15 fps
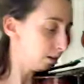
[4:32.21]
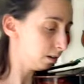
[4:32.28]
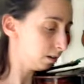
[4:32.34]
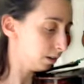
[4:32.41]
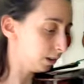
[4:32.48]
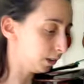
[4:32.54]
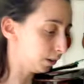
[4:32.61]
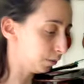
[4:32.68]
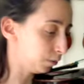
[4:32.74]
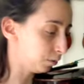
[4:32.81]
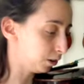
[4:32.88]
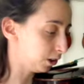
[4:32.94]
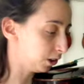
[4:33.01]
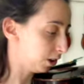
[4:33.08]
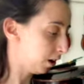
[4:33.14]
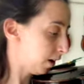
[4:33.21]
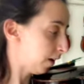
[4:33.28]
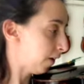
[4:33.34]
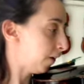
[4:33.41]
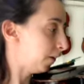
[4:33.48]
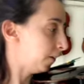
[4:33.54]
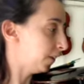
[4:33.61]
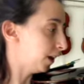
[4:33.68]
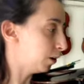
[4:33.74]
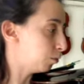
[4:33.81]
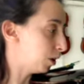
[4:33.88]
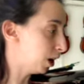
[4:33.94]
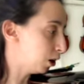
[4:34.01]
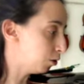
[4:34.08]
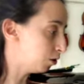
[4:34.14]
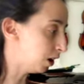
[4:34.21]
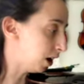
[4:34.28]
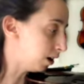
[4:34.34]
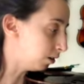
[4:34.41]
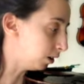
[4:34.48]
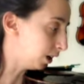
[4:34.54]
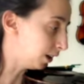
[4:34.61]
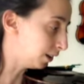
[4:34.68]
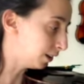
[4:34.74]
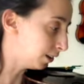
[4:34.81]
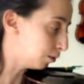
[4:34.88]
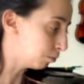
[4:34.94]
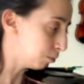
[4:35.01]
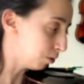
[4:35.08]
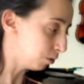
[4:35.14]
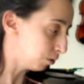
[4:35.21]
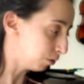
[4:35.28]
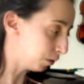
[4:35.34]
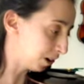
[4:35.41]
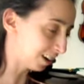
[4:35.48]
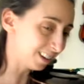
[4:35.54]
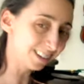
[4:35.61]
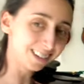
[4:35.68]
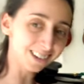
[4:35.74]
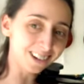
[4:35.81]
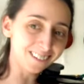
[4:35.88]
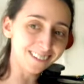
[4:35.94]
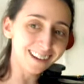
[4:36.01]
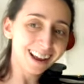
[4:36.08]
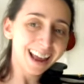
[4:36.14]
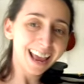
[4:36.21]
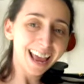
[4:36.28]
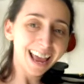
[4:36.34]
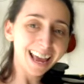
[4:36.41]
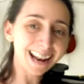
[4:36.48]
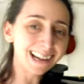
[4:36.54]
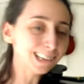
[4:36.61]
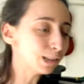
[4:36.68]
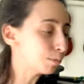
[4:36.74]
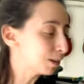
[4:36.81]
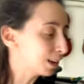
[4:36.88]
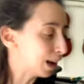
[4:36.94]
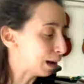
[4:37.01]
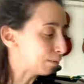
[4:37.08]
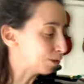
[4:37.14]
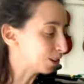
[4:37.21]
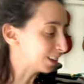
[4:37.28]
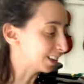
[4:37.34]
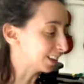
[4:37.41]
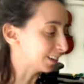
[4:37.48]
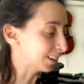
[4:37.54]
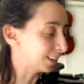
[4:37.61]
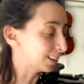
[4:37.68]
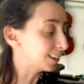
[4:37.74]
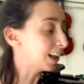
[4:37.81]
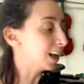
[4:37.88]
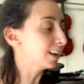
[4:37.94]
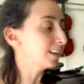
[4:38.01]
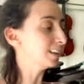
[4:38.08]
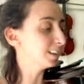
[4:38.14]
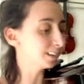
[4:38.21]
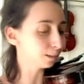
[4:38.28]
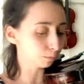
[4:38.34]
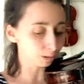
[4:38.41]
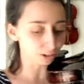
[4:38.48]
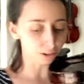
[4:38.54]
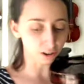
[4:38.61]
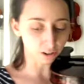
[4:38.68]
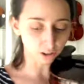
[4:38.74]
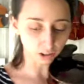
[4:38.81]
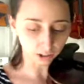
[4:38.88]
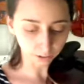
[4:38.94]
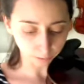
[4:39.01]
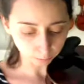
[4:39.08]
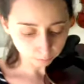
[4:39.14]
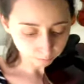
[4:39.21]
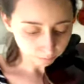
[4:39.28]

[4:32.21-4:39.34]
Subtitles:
Let's see if it works. Like when I go down, like it doesn't move. So it has to be an object that slides when you're horizontal.